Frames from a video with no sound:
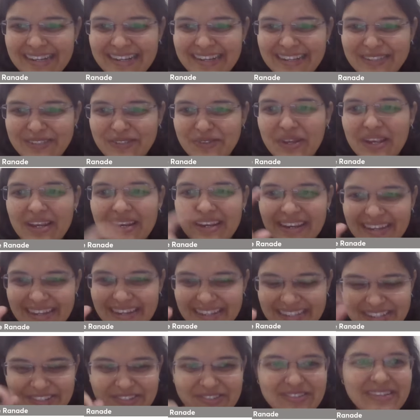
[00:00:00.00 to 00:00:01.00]
So you can
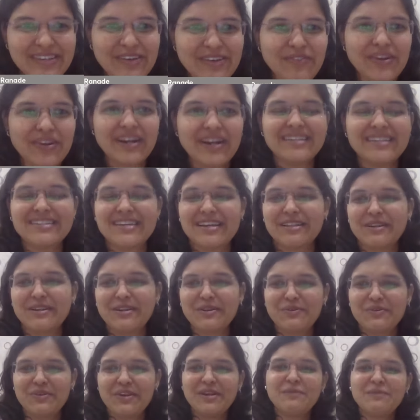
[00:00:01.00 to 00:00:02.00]
definitely check that
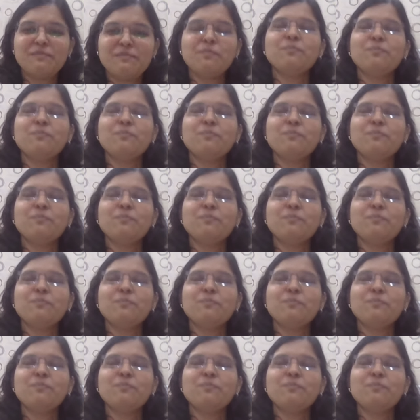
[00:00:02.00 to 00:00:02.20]
out, right?